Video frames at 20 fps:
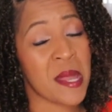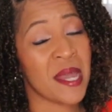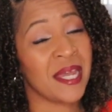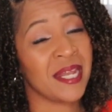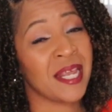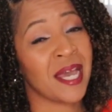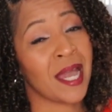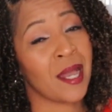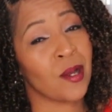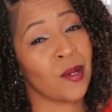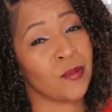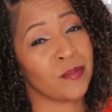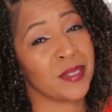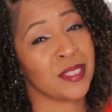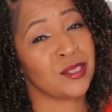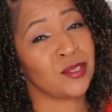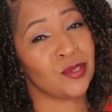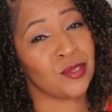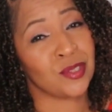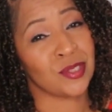And I hope
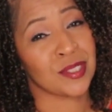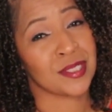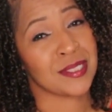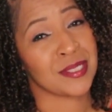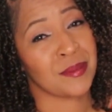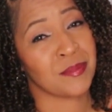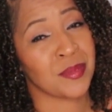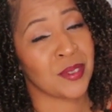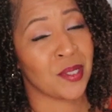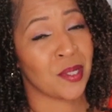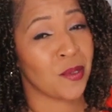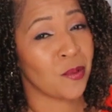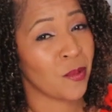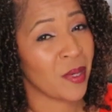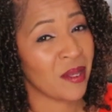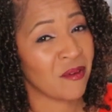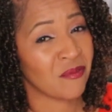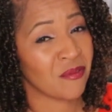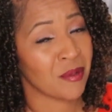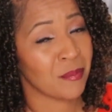that you took something
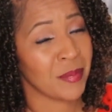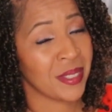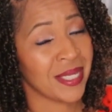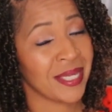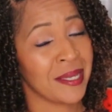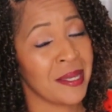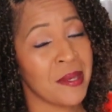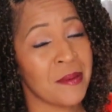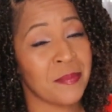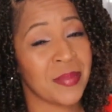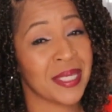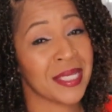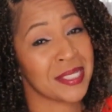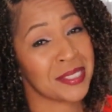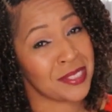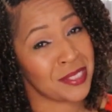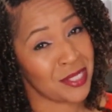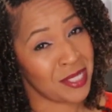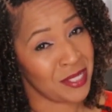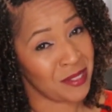away from it,
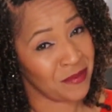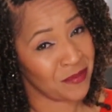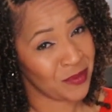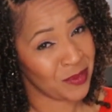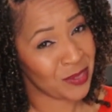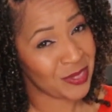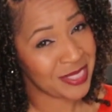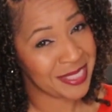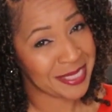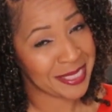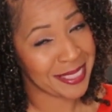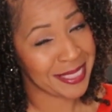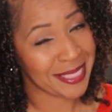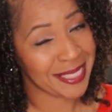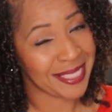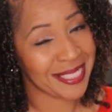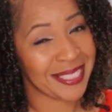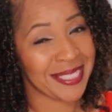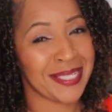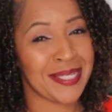because if you
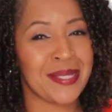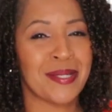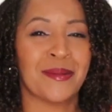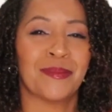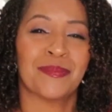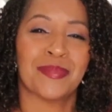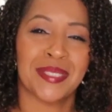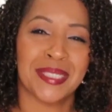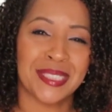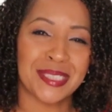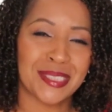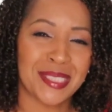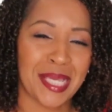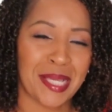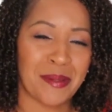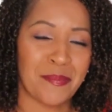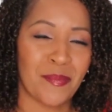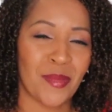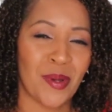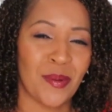did, please
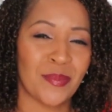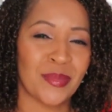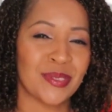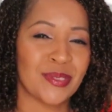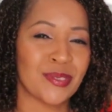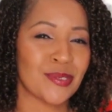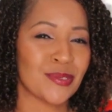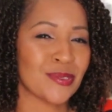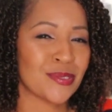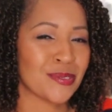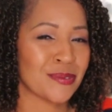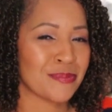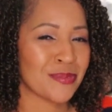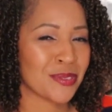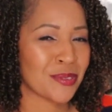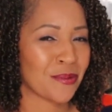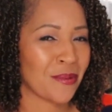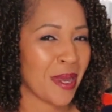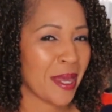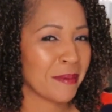take a moment to
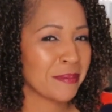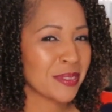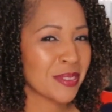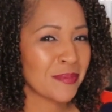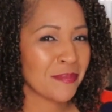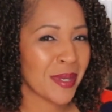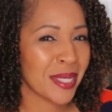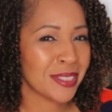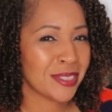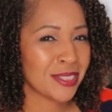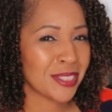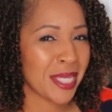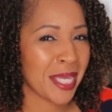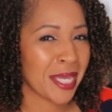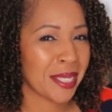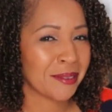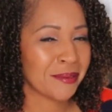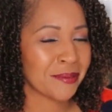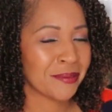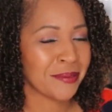subscribe to my
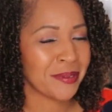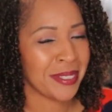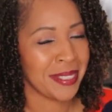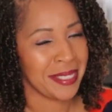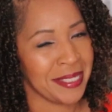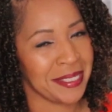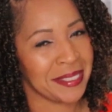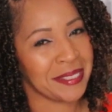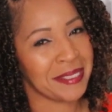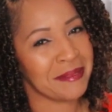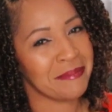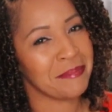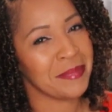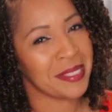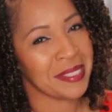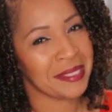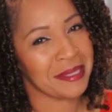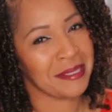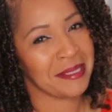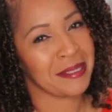channel, give
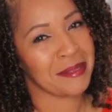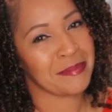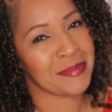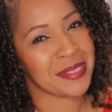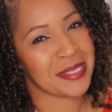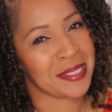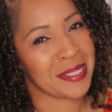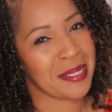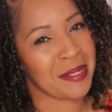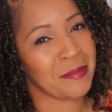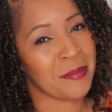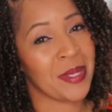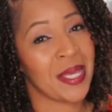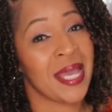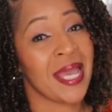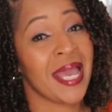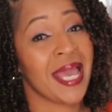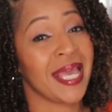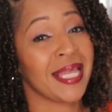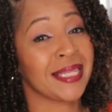me a thumbs up,
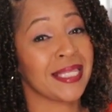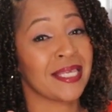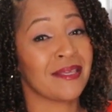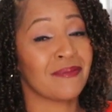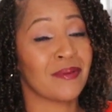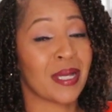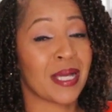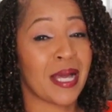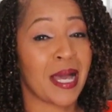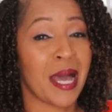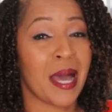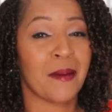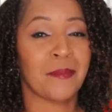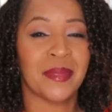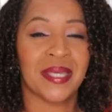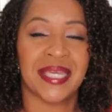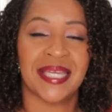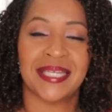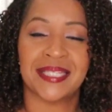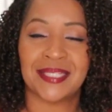and leave a
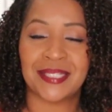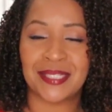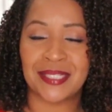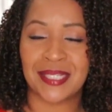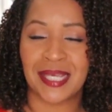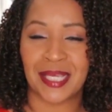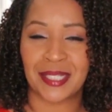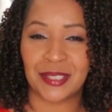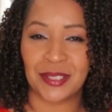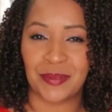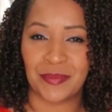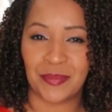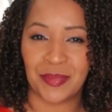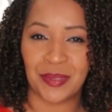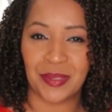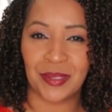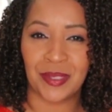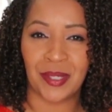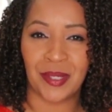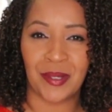comment in the section
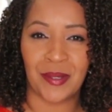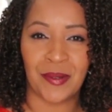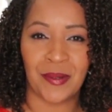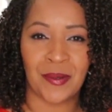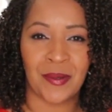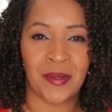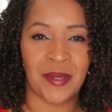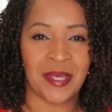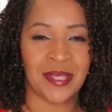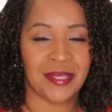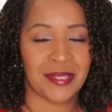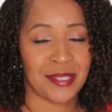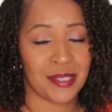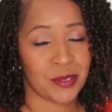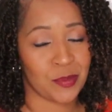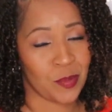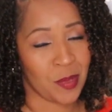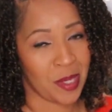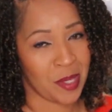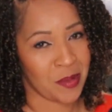below.
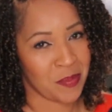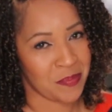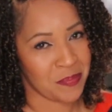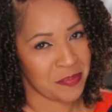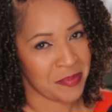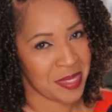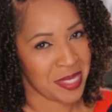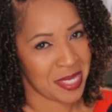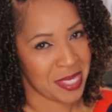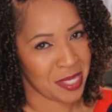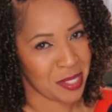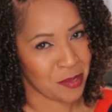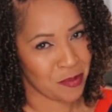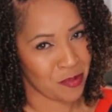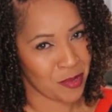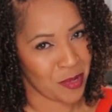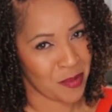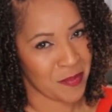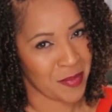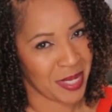This will help me
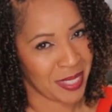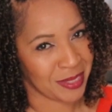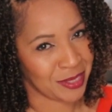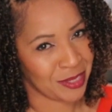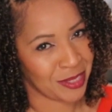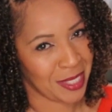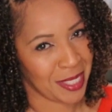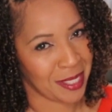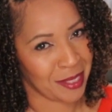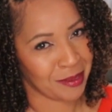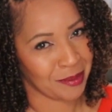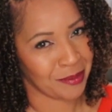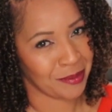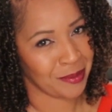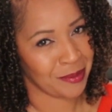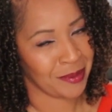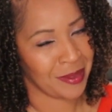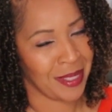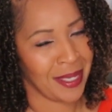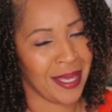grow my channel.
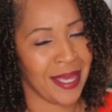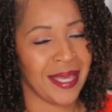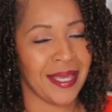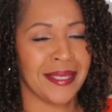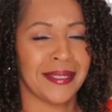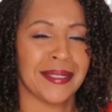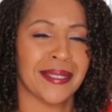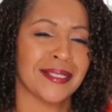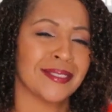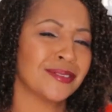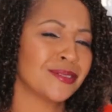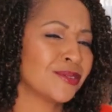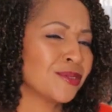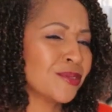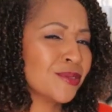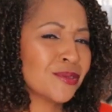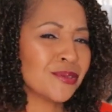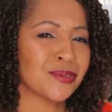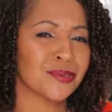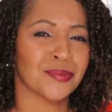And as
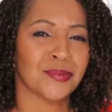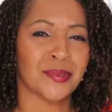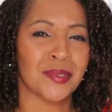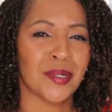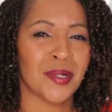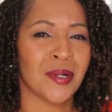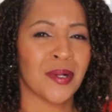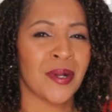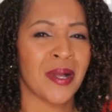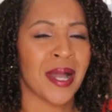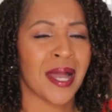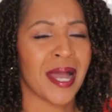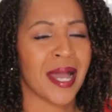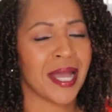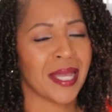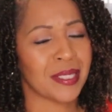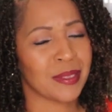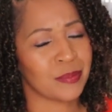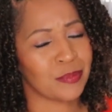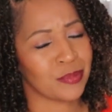usual,
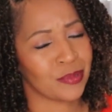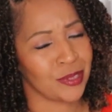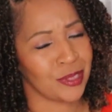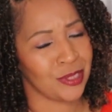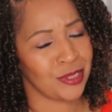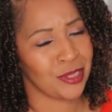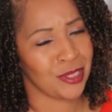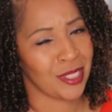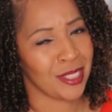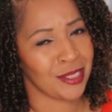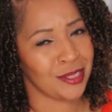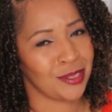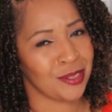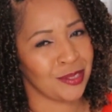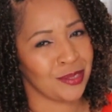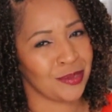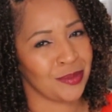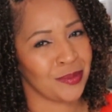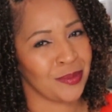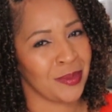I
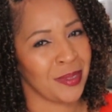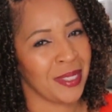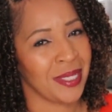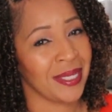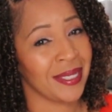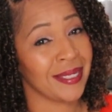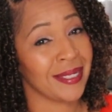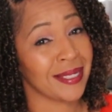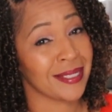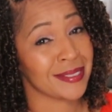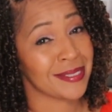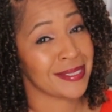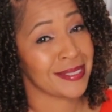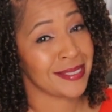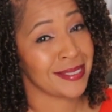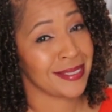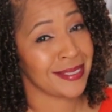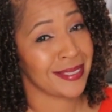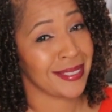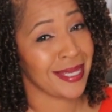appreciate you, and I'll
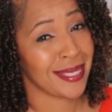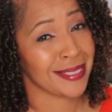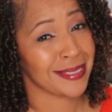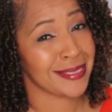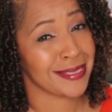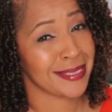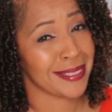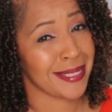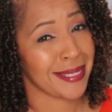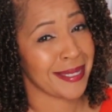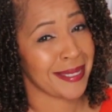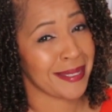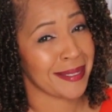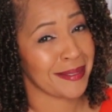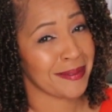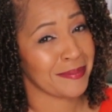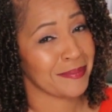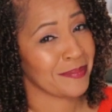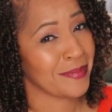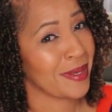see you next
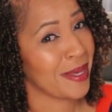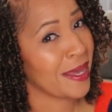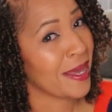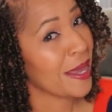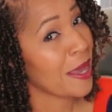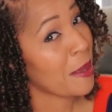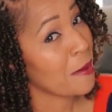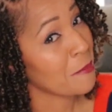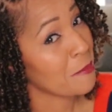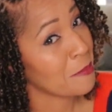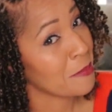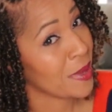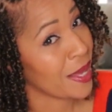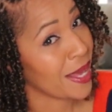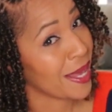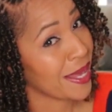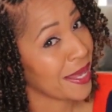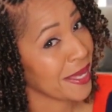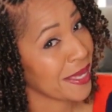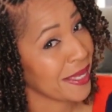time.
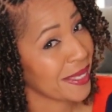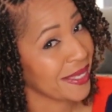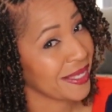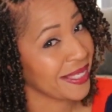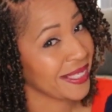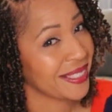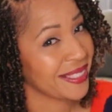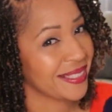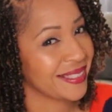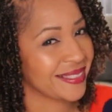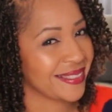Bye.